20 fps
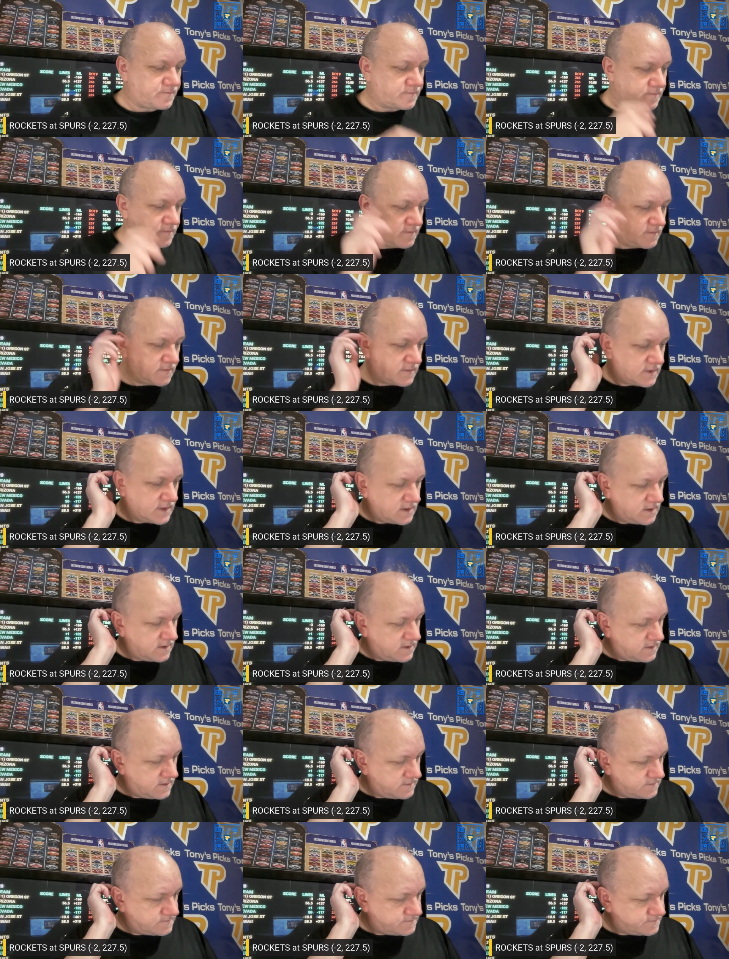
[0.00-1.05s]

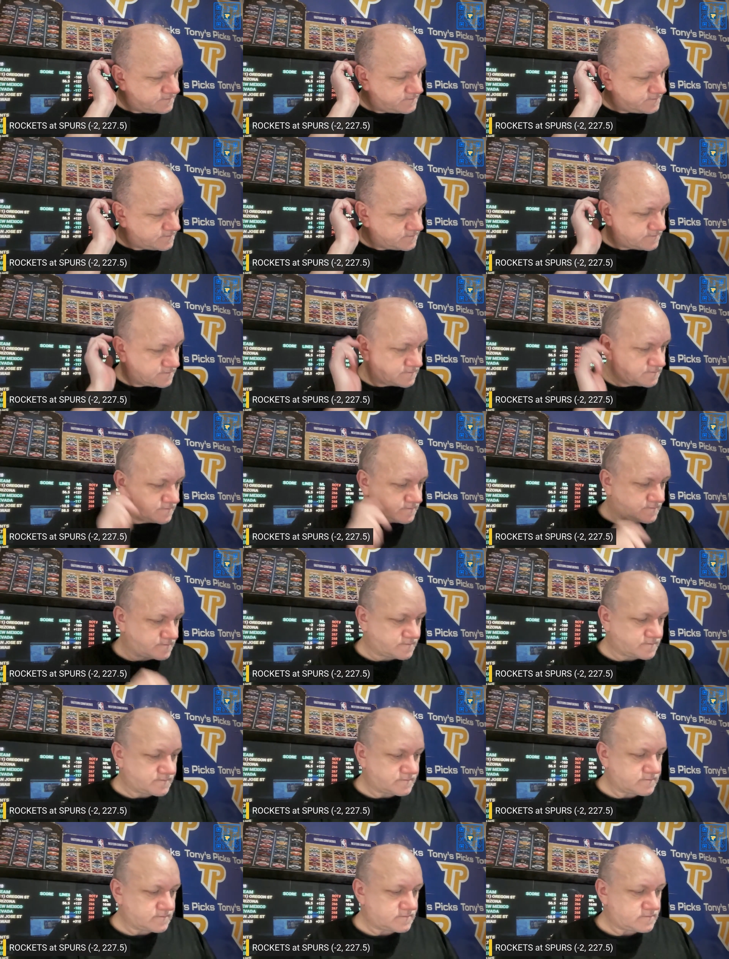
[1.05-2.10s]

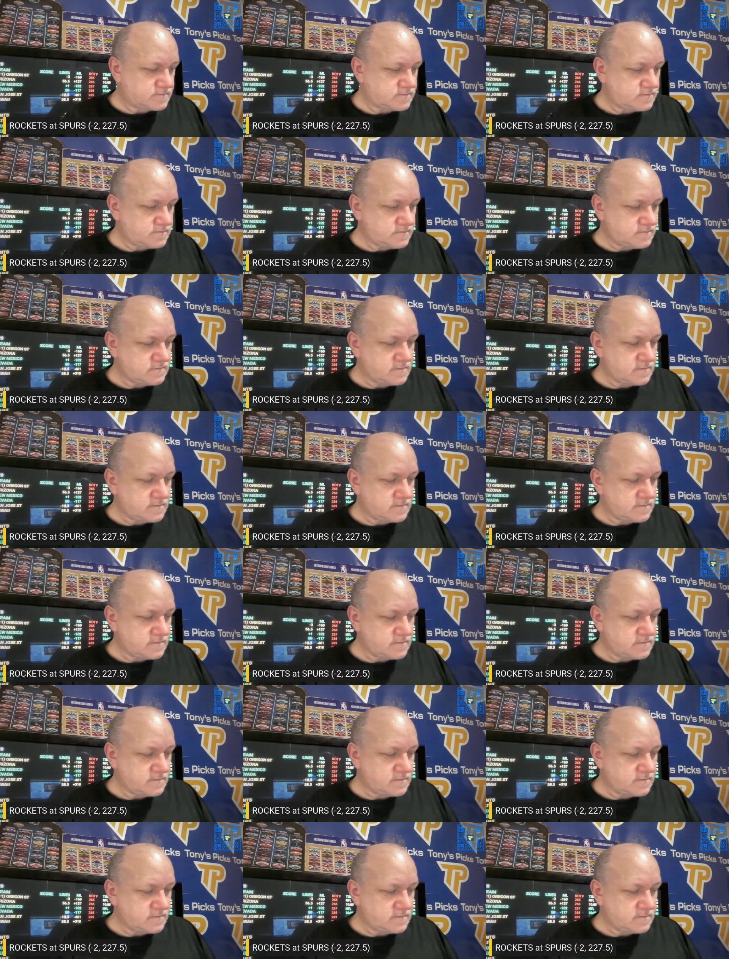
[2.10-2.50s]
No one is speaking in this clip.